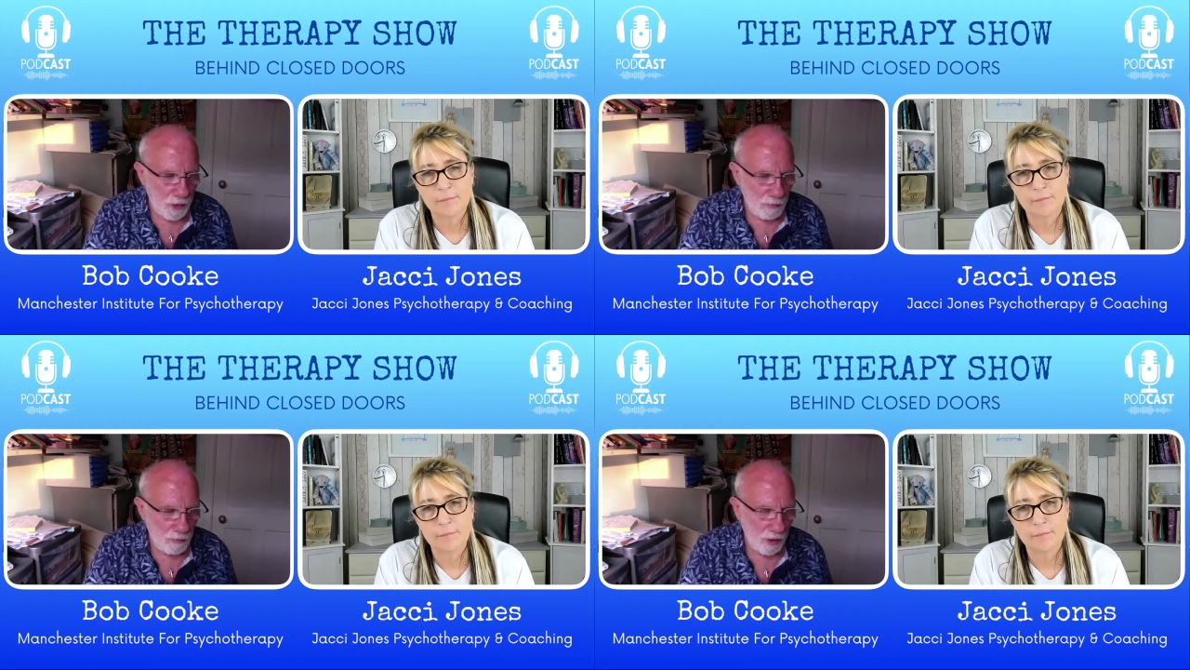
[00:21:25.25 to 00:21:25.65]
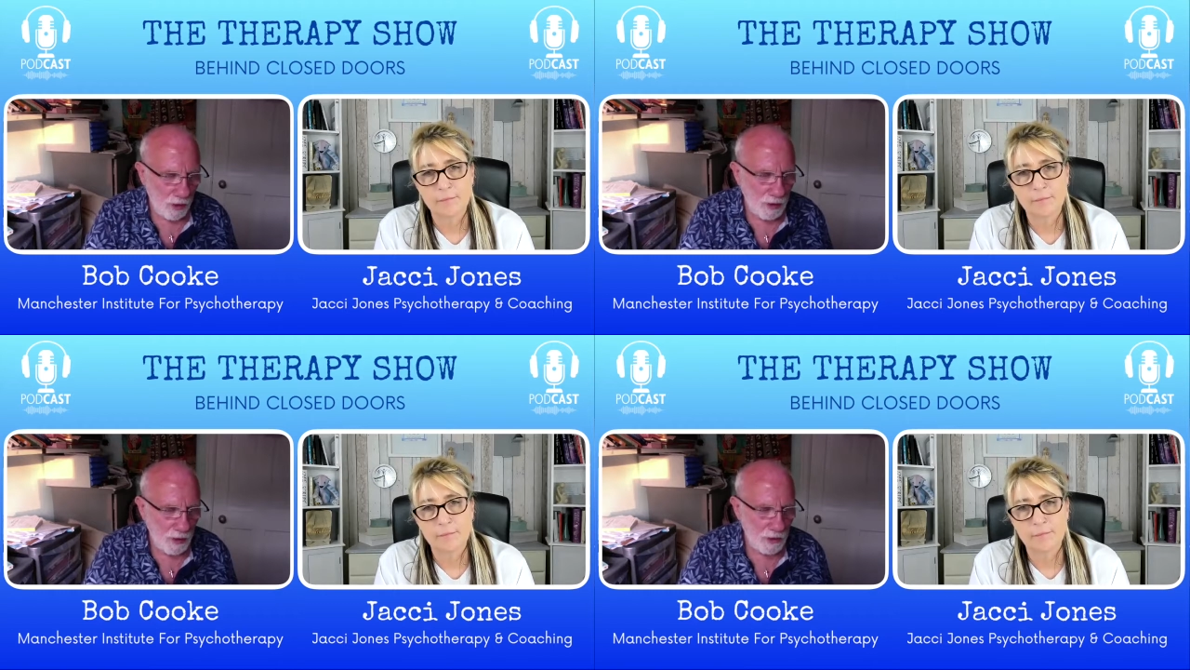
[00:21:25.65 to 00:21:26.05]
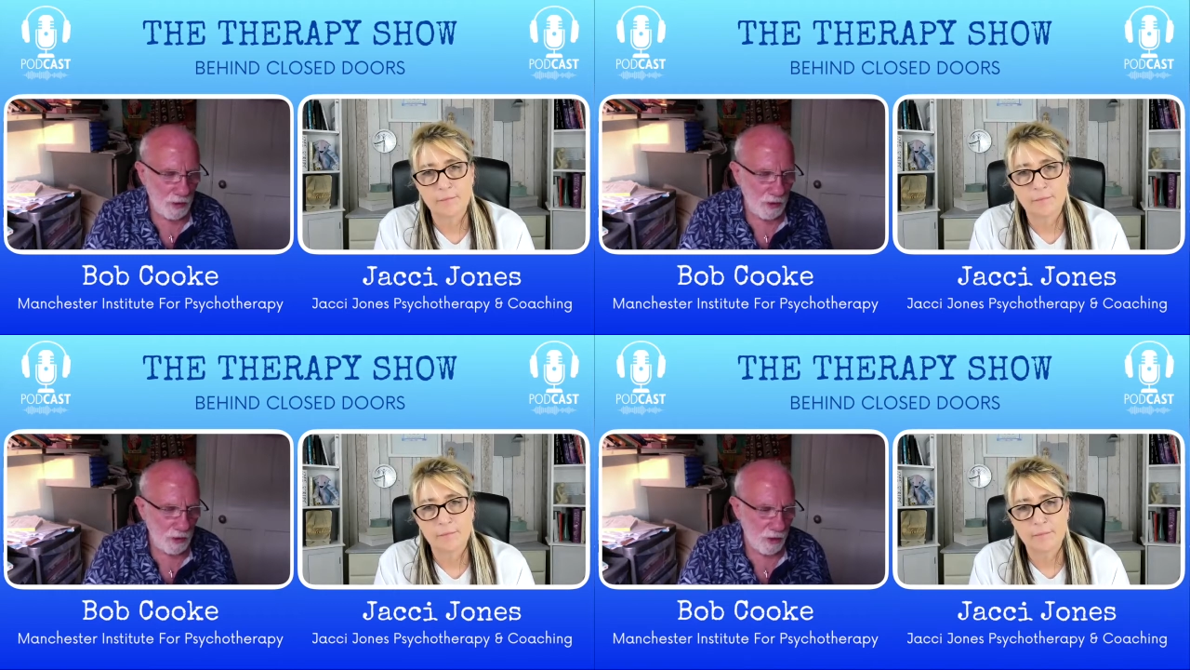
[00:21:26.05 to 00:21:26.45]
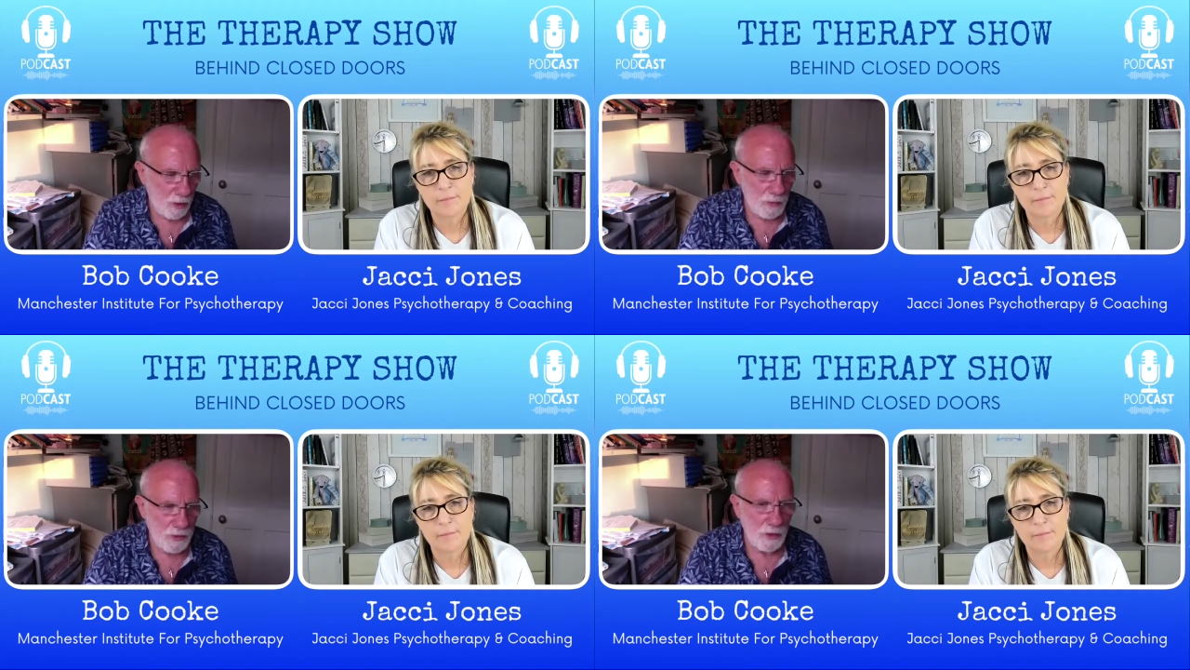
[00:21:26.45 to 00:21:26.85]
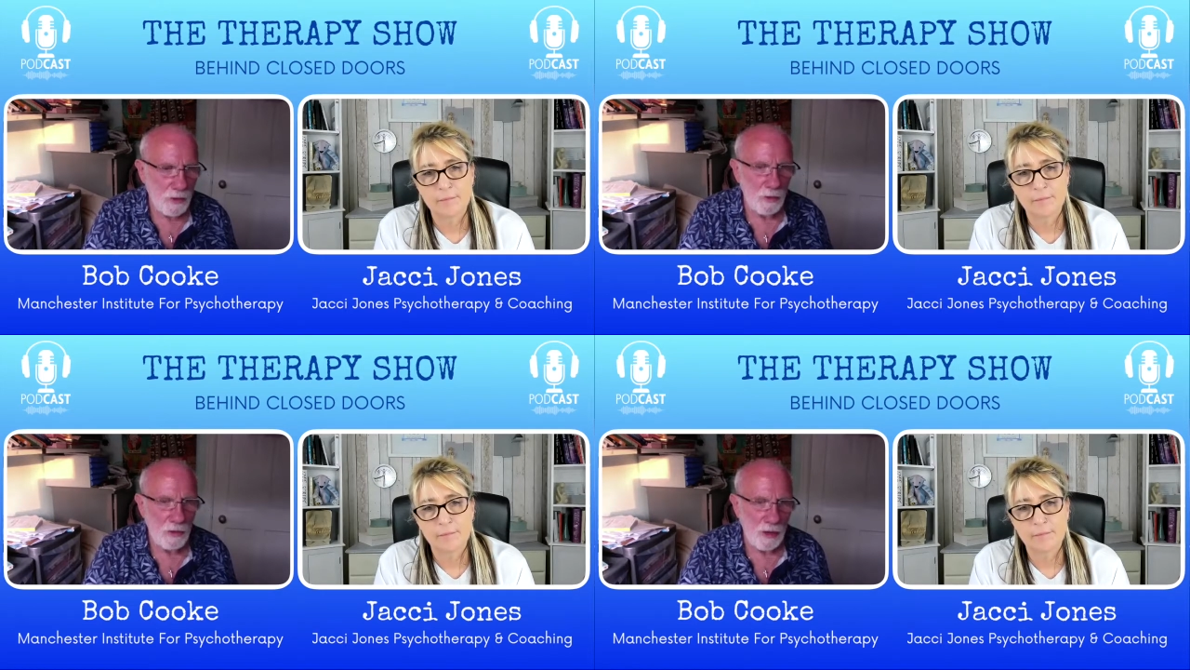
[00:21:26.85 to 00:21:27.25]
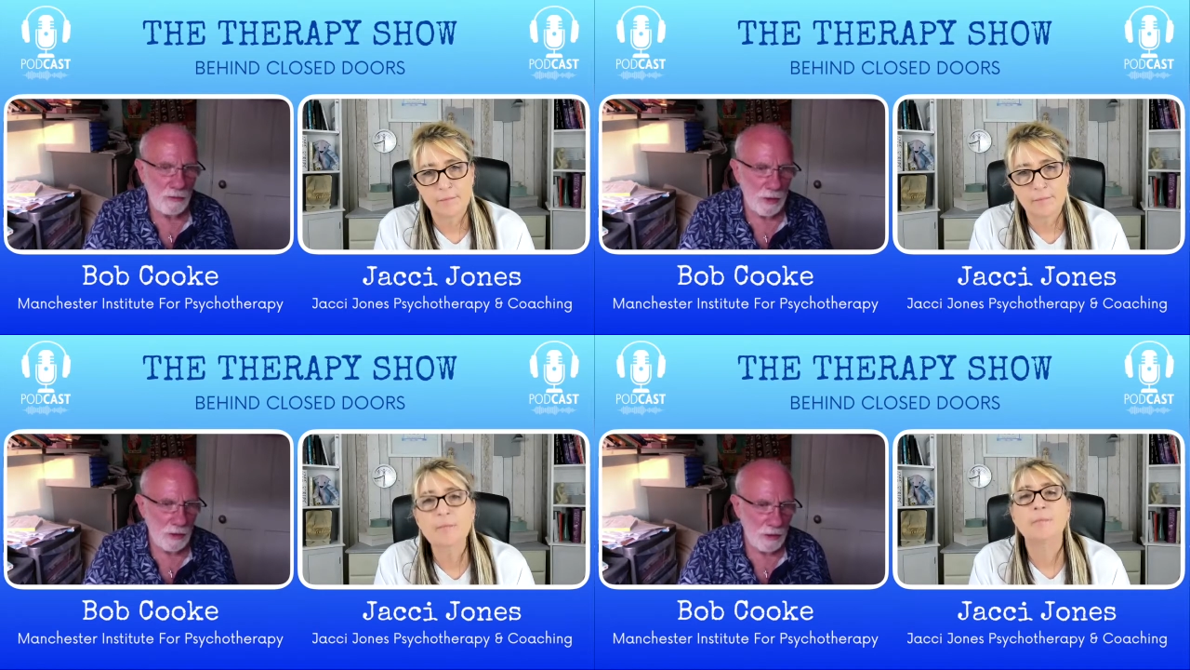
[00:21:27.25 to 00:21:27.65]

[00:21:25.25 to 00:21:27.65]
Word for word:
Speaker 1: finding a psychotherapist in your area.